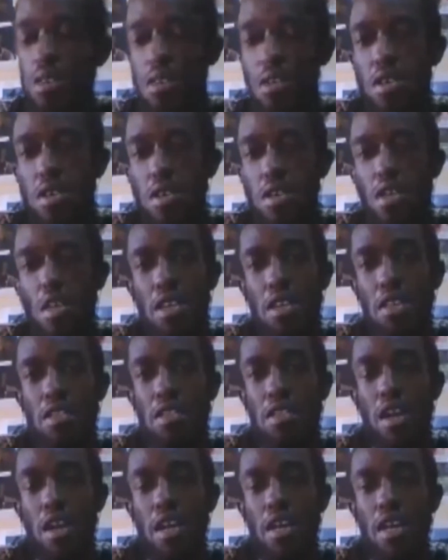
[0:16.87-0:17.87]
Yes.
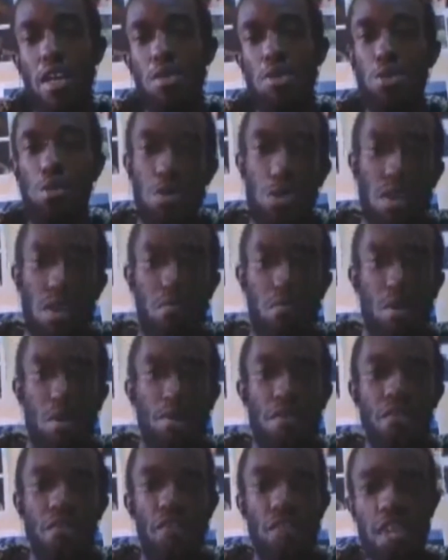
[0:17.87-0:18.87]
Can you talk about
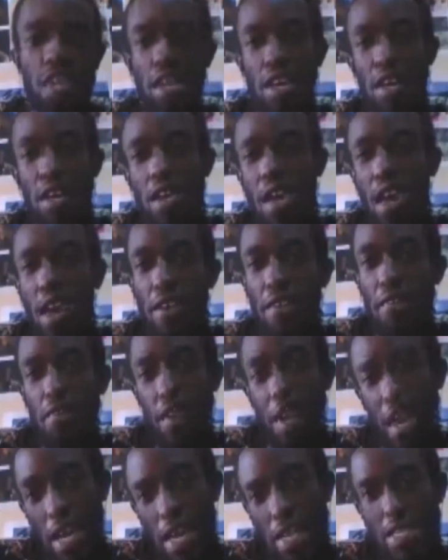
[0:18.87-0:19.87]

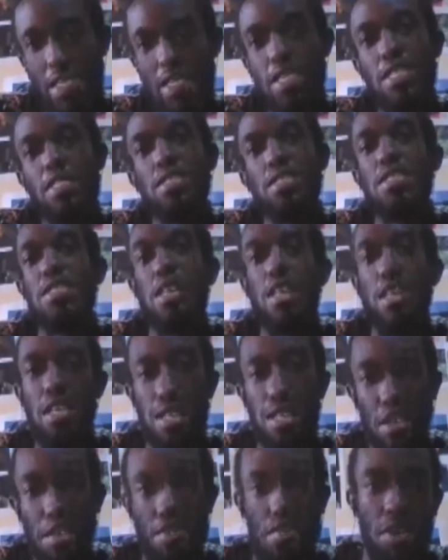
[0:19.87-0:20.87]
VFX
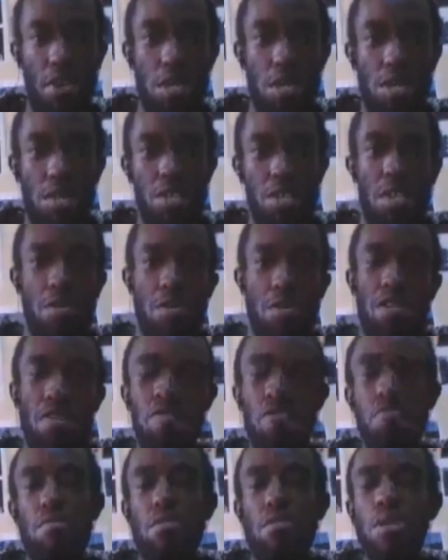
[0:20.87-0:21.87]
integration in the Uganda
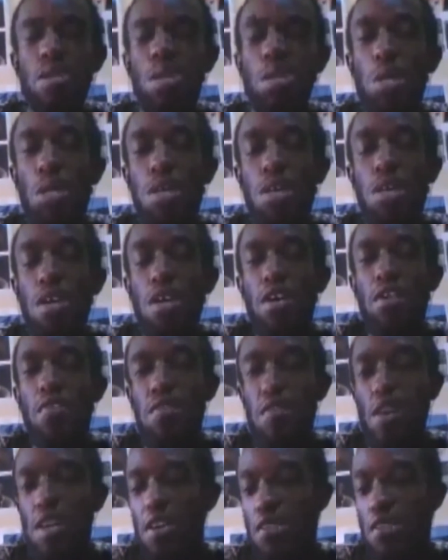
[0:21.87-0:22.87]
film industry?
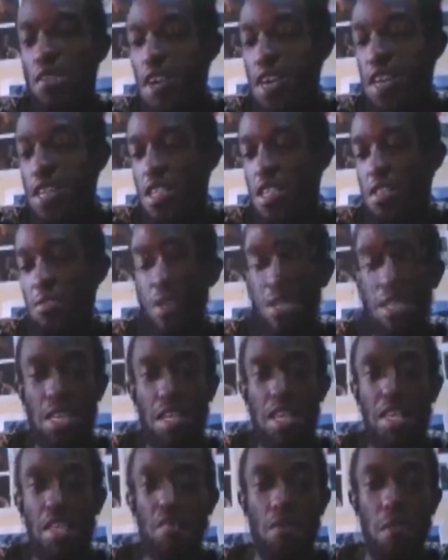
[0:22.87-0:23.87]
VFX is
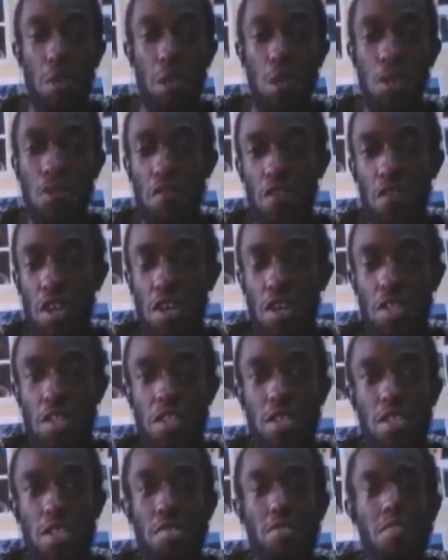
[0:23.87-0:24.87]
basically visual
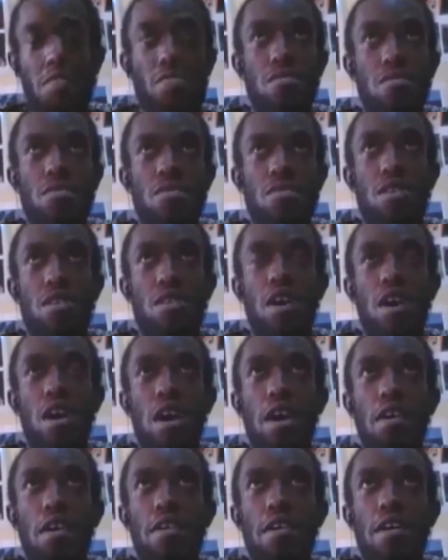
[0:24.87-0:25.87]
effects.
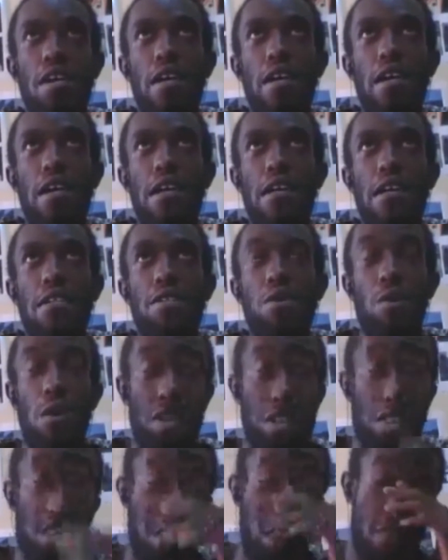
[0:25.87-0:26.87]
And to
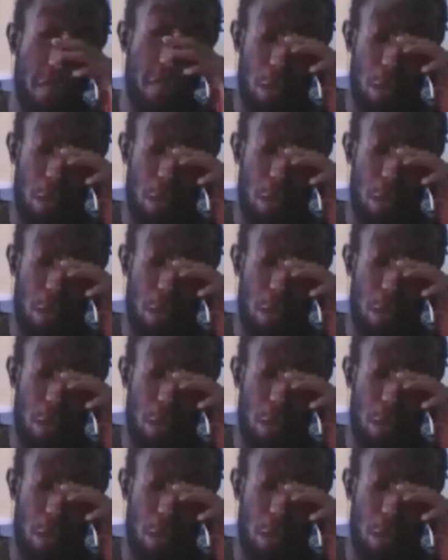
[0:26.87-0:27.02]
understand visual